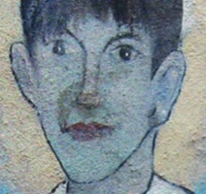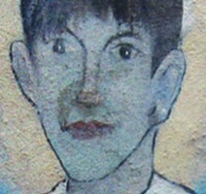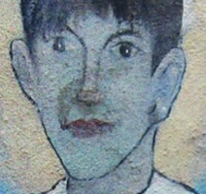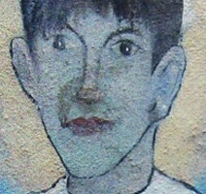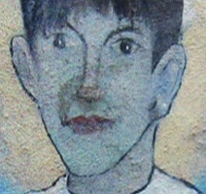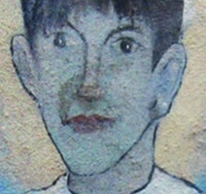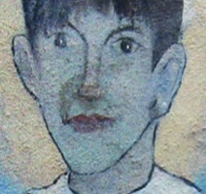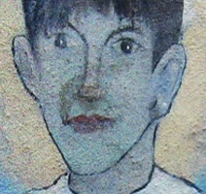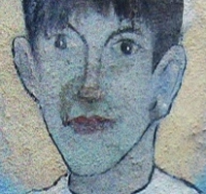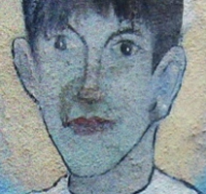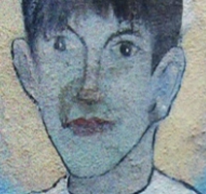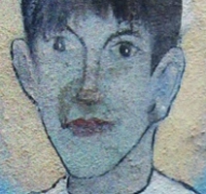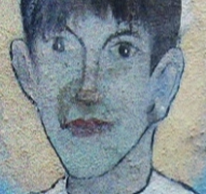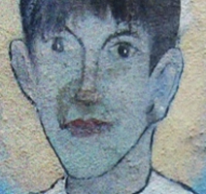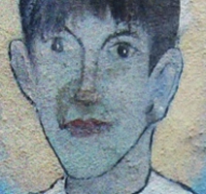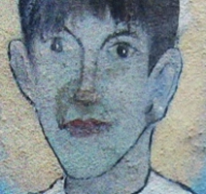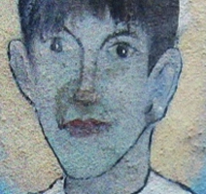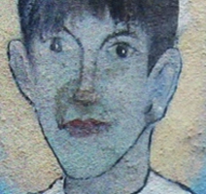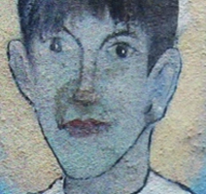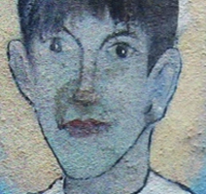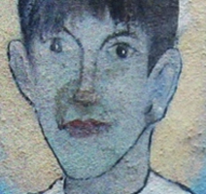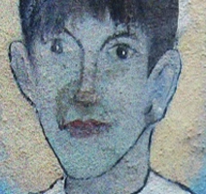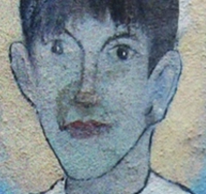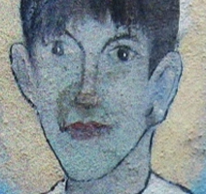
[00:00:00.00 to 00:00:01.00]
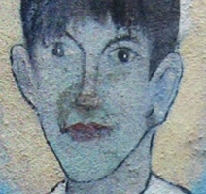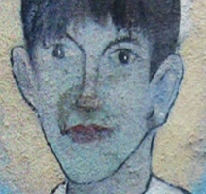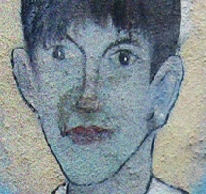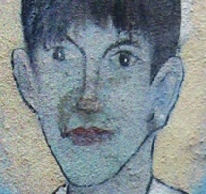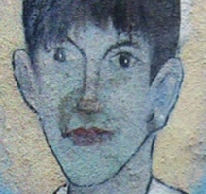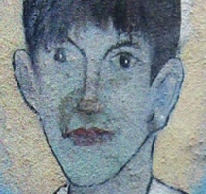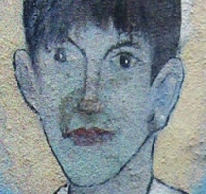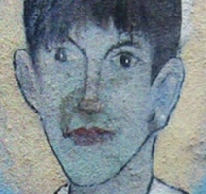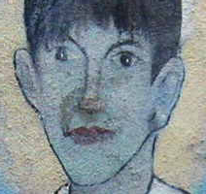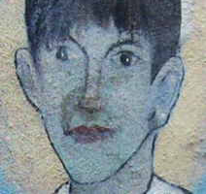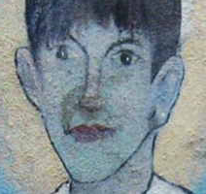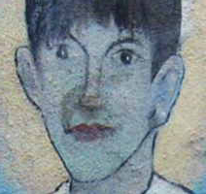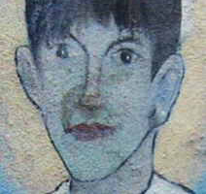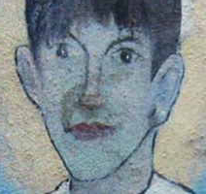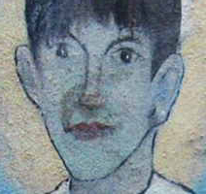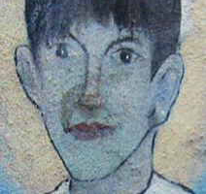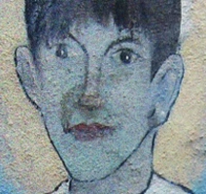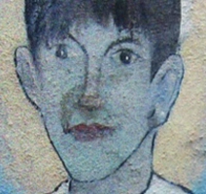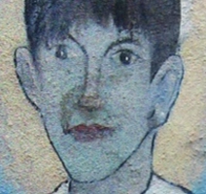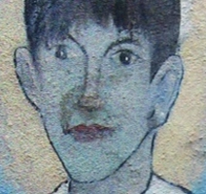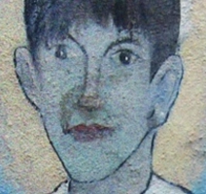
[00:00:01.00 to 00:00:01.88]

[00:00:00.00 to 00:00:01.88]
Sam, whispering as loud as he can.